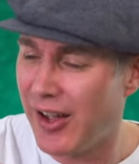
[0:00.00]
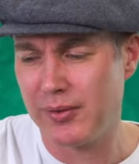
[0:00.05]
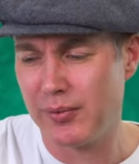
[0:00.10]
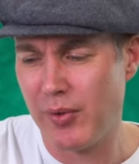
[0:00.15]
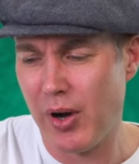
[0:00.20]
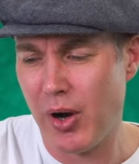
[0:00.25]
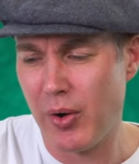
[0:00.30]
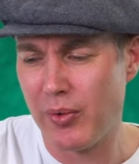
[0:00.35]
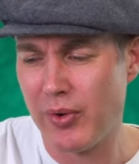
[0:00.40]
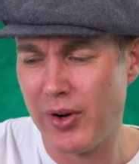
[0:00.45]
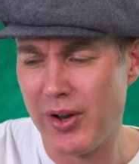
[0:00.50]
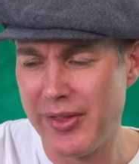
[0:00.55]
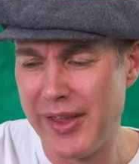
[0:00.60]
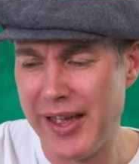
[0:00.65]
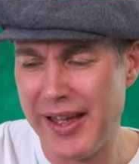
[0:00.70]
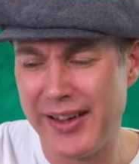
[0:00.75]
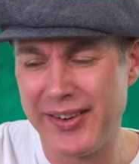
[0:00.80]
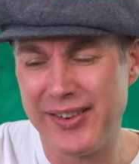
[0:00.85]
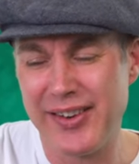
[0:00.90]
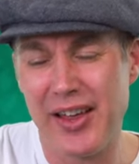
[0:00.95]
While we're on
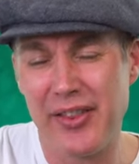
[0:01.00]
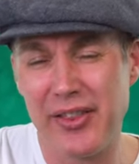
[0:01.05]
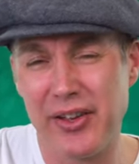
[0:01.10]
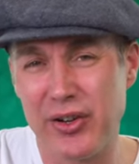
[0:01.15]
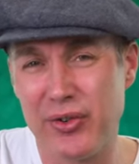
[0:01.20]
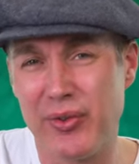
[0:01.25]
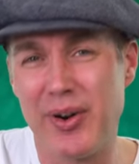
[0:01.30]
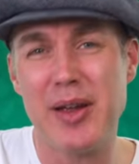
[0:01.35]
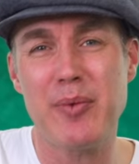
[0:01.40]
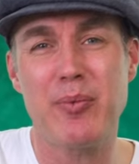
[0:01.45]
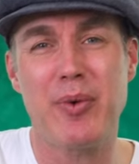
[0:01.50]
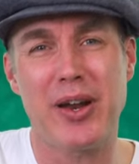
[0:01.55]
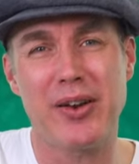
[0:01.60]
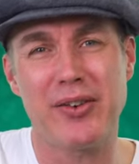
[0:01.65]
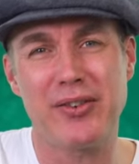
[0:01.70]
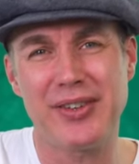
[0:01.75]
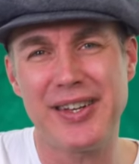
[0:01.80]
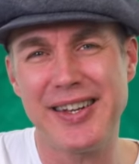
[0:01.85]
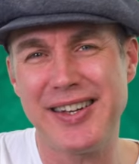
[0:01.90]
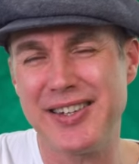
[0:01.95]
that, another great
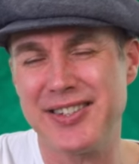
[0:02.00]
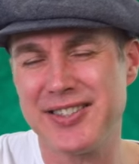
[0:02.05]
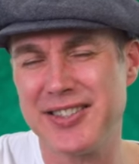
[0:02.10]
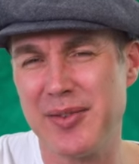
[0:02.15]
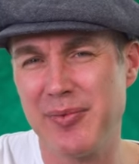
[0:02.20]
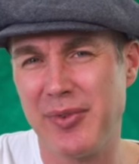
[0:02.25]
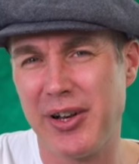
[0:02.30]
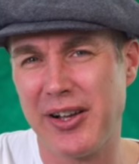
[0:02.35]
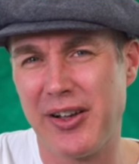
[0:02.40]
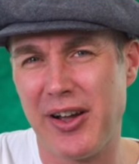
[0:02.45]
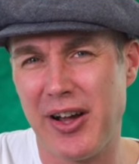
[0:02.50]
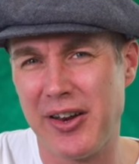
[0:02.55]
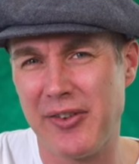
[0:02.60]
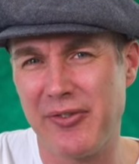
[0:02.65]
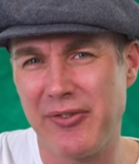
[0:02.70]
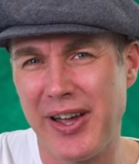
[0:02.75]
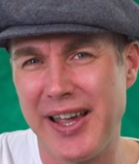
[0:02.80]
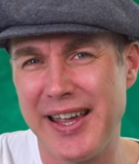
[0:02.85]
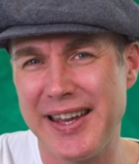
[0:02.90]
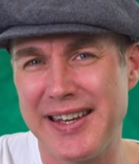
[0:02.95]
one in a similar kind of
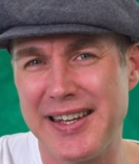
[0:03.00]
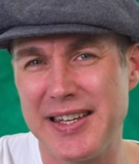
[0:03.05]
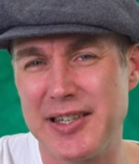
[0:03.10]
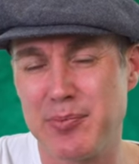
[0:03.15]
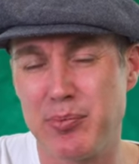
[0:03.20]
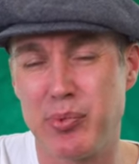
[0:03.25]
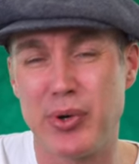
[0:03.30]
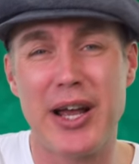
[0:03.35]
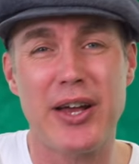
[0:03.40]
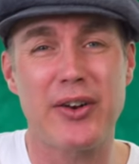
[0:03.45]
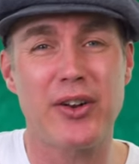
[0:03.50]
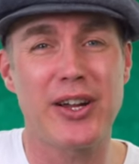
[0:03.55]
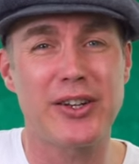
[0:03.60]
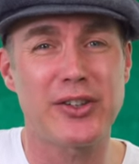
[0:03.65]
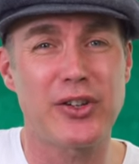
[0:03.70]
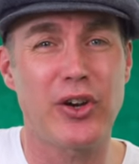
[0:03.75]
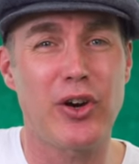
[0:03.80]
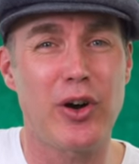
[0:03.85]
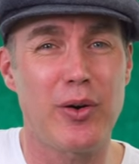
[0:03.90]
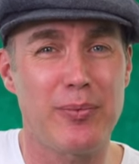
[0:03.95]
vein is Brown Eyed
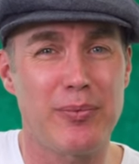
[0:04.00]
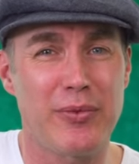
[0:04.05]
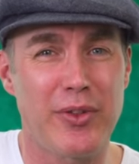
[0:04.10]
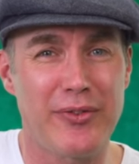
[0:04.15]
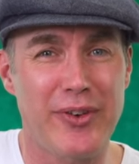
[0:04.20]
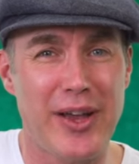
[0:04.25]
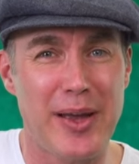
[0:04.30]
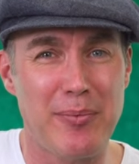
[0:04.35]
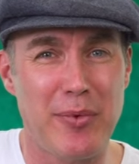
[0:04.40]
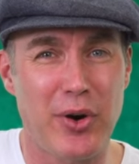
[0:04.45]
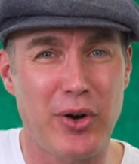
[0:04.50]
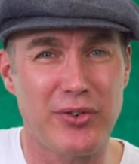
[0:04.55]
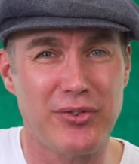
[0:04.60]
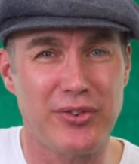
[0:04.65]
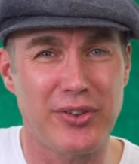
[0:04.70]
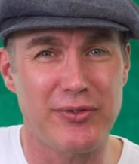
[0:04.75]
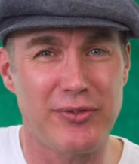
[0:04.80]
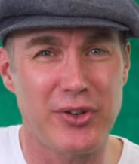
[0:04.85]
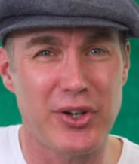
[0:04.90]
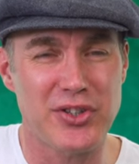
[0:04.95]
Girl, the Van
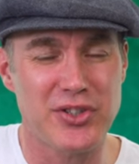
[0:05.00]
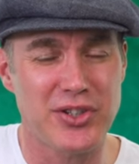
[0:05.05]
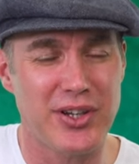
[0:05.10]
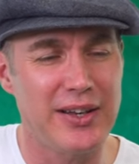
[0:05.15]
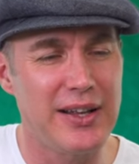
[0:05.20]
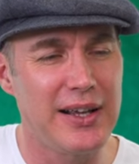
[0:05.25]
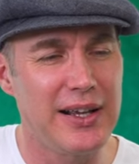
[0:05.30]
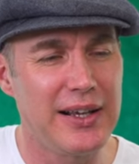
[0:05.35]
Morrison version.